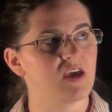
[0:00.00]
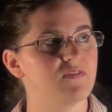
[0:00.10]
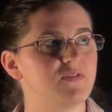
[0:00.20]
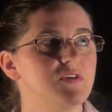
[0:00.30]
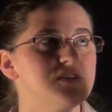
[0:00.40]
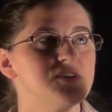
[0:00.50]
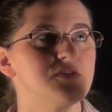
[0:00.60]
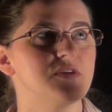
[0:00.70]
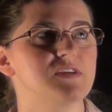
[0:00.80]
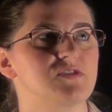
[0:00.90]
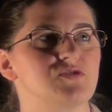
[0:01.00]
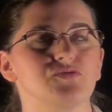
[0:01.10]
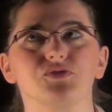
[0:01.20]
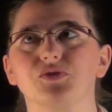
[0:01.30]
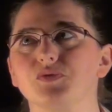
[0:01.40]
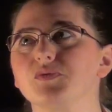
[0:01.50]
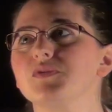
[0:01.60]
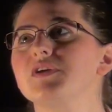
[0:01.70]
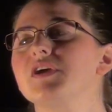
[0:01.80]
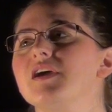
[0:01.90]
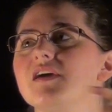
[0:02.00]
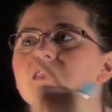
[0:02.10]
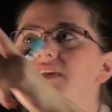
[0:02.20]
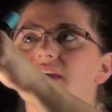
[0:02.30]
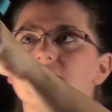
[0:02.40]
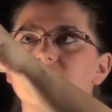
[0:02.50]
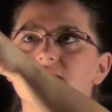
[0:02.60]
If these two things are true, then